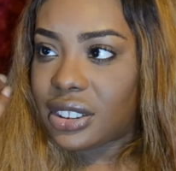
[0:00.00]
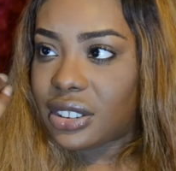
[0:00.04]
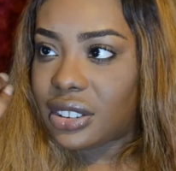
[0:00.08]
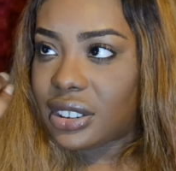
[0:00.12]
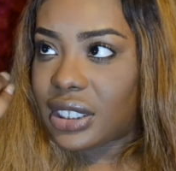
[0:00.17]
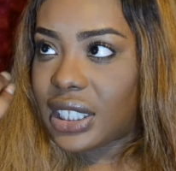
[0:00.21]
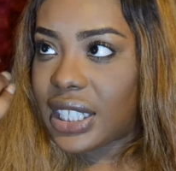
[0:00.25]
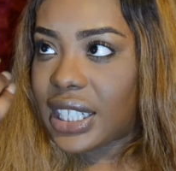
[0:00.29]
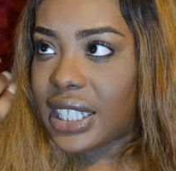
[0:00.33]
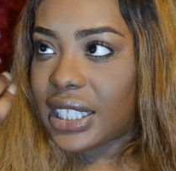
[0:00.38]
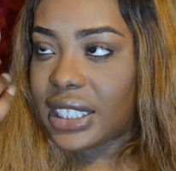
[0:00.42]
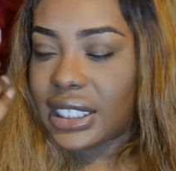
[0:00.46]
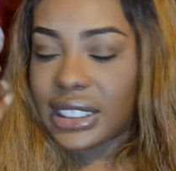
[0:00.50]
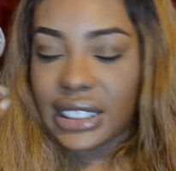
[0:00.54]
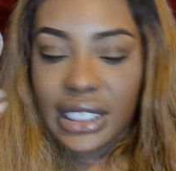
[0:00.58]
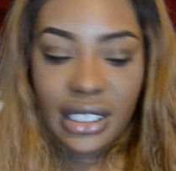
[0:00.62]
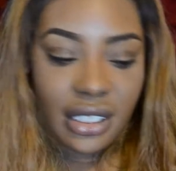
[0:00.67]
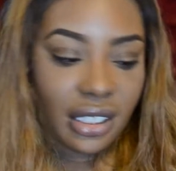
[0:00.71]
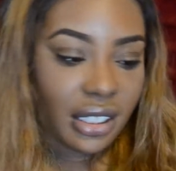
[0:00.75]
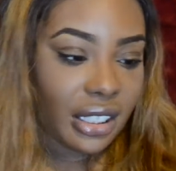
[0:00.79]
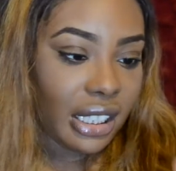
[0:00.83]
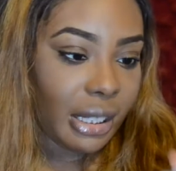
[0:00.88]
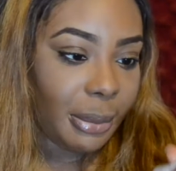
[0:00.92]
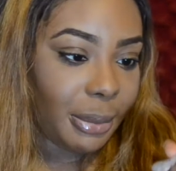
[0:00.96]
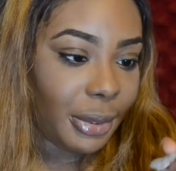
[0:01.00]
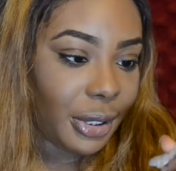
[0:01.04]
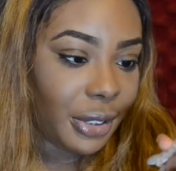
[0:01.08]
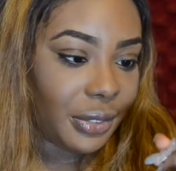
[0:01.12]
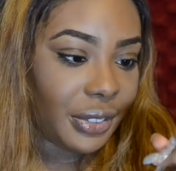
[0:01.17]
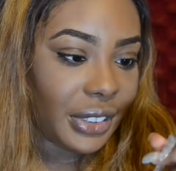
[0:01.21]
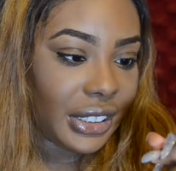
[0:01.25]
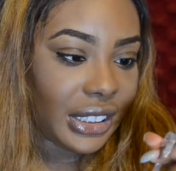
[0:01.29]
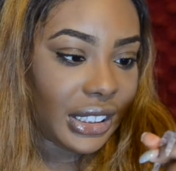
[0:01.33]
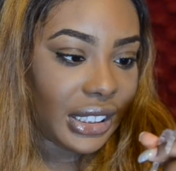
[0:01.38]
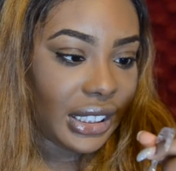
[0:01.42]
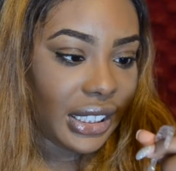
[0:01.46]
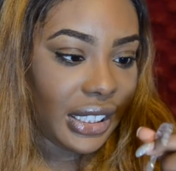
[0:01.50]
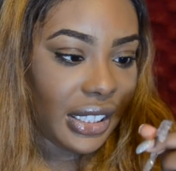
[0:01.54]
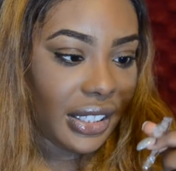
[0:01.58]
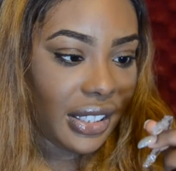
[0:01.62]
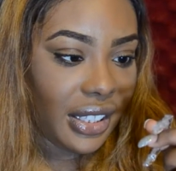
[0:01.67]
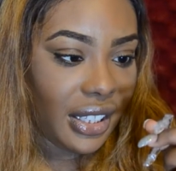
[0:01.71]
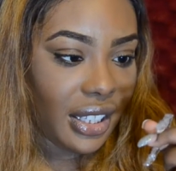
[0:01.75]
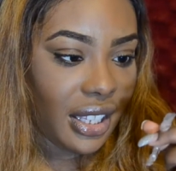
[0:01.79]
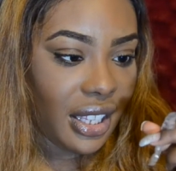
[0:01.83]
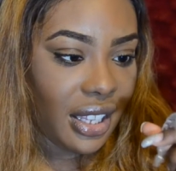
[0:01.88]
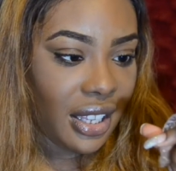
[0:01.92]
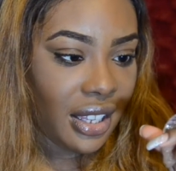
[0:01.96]
tray because they look like perfect teeth.
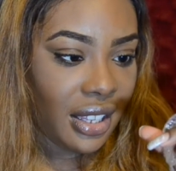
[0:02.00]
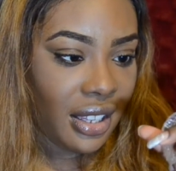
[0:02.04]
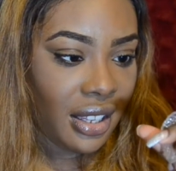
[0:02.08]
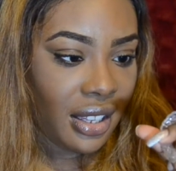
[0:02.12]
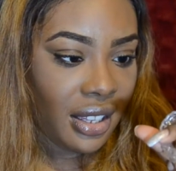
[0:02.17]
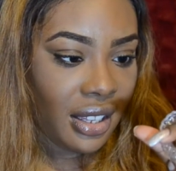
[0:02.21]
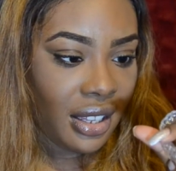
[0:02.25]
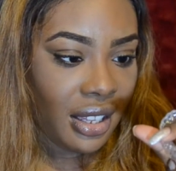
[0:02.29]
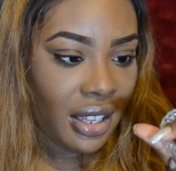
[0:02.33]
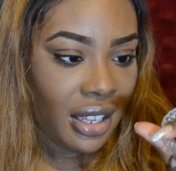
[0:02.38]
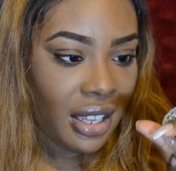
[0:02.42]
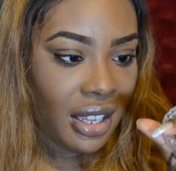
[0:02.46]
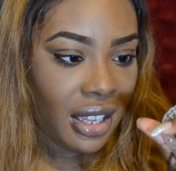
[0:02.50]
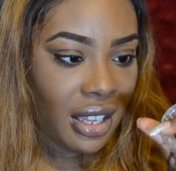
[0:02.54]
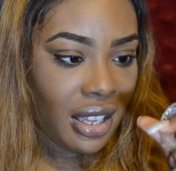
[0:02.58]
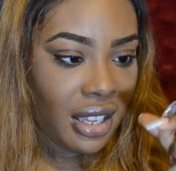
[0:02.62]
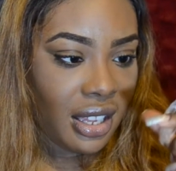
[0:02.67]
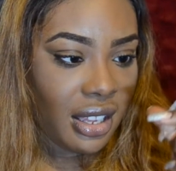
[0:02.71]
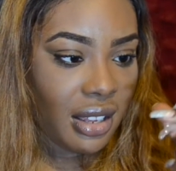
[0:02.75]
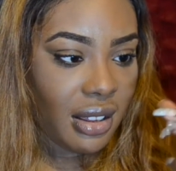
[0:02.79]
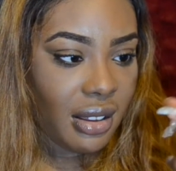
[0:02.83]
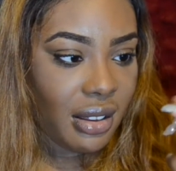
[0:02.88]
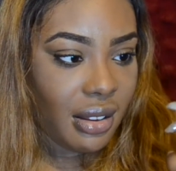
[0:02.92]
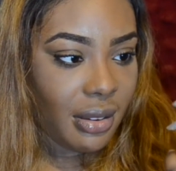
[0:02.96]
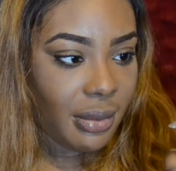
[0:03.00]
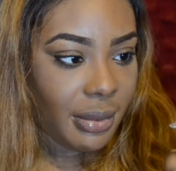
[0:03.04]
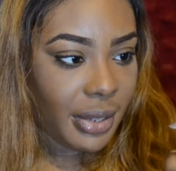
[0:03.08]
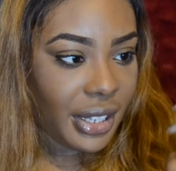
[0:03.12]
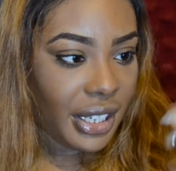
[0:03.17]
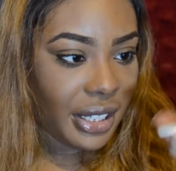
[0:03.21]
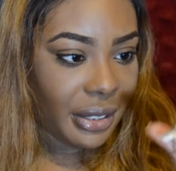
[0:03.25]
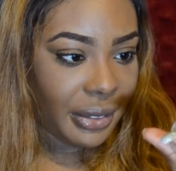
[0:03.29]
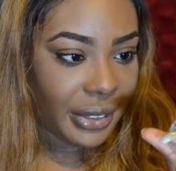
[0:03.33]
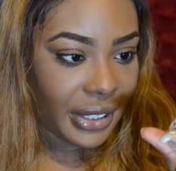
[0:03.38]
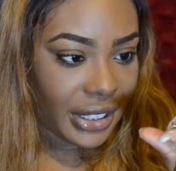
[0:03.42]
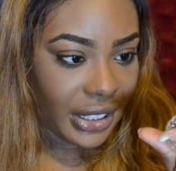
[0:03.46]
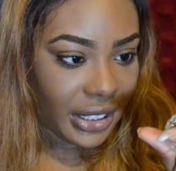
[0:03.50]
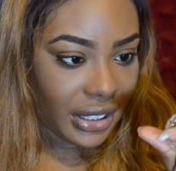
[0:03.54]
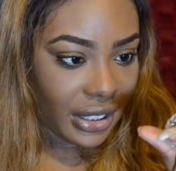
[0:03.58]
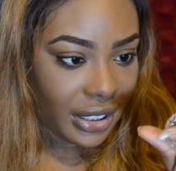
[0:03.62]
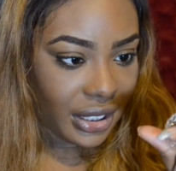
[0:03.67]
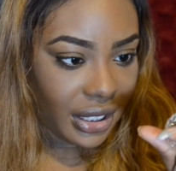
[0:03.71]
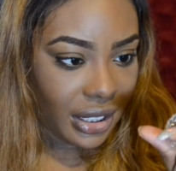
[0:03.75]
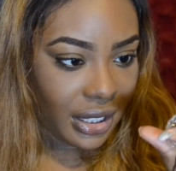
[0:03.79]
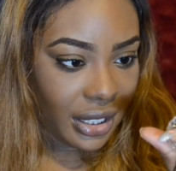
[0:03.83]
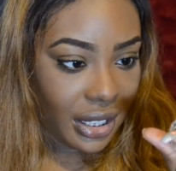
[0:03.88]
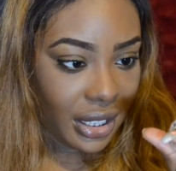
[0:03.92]
But anyways,